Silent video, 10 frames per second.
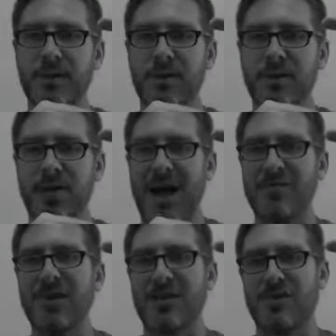Your
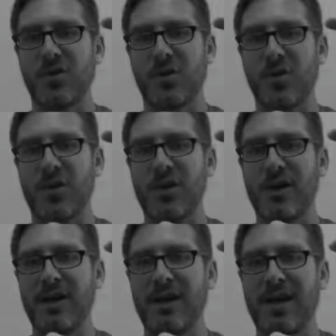advertising goal
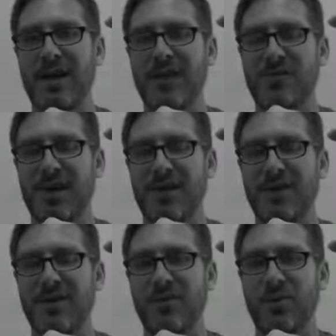is going
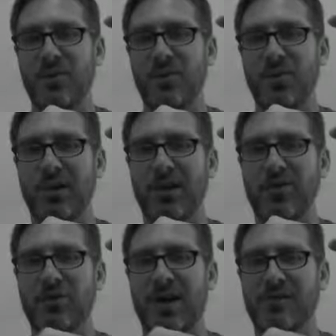to really
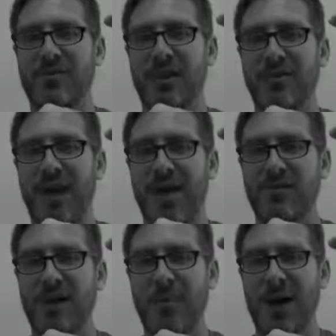translate that.
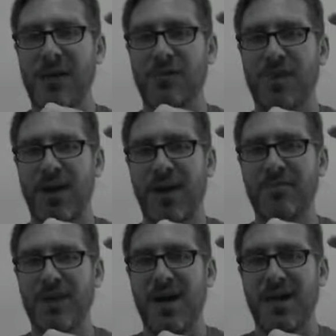It's going to bounce that
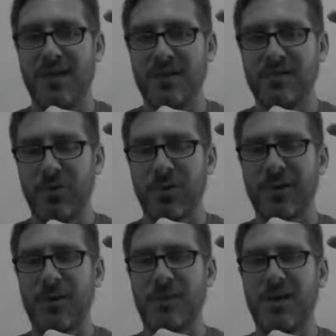off the audience. It
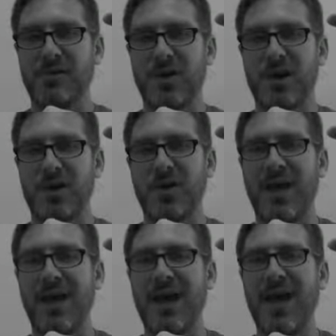really depends on,
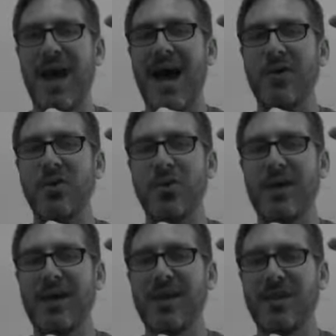okay, how do
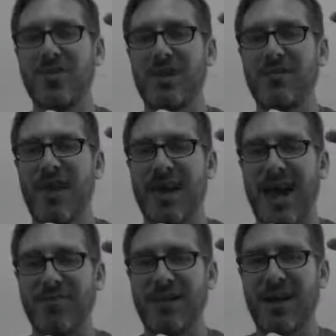we achieve
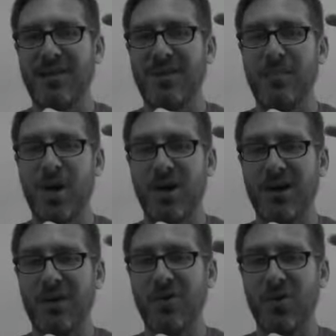that
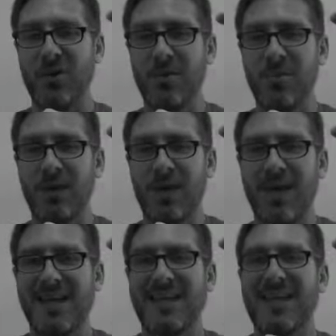marketing goal
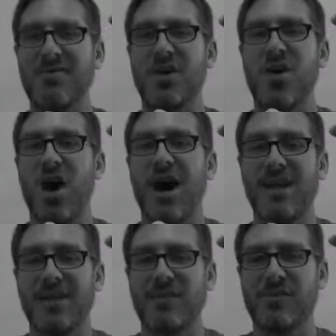given our
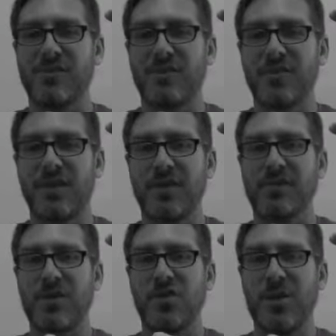audience, the
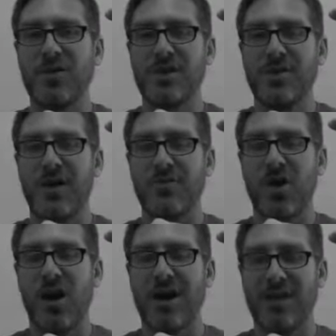situation of
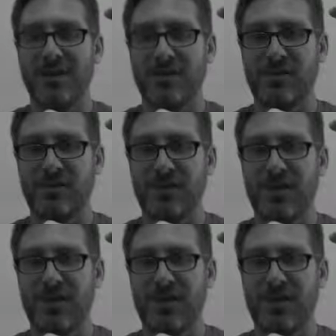our audience?